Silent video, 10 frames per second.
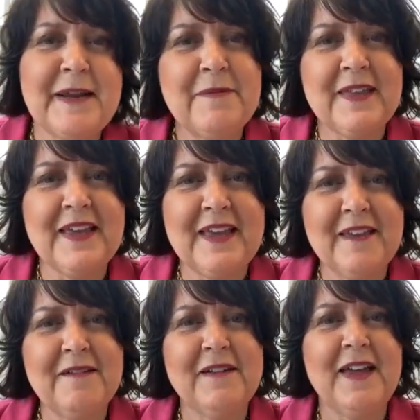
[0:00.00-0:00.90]
And I'm
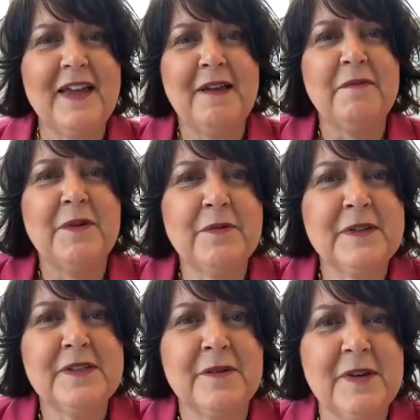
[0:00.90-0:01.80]
thinking, okay, I wonder
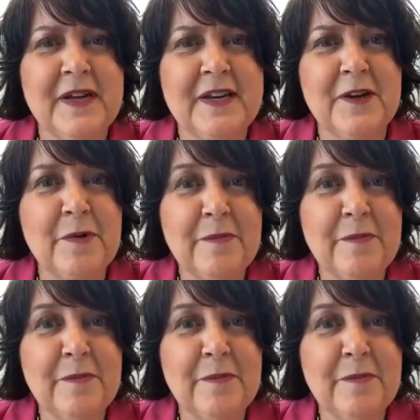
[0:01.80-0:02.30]
what's going on here.